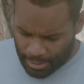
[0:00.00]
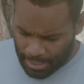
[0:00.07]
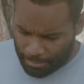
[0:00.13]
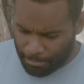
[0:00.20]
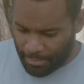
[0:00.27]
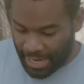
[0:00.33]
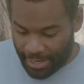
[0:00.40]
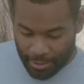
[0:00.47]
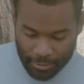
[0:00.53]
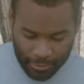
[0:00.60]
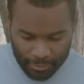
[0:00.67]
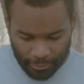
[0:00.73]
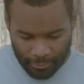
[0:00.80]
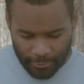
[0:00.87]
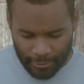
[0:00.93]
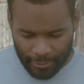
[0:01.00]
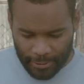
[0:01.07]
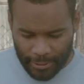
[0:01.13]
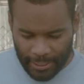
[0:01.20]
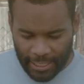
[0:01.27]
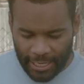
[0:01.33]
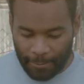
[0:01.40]
A manner,
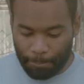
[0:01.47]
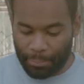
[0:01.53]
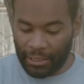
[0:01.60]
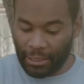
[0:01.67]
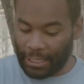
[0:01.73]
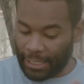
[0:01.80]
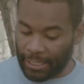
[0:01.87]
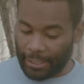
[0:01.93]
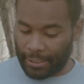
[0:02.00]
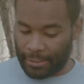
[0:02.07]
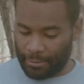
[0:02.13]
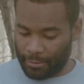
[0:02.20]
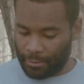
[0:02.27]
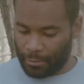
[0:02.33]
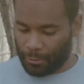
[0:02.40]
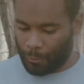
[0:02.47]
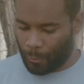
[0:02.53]
a plan,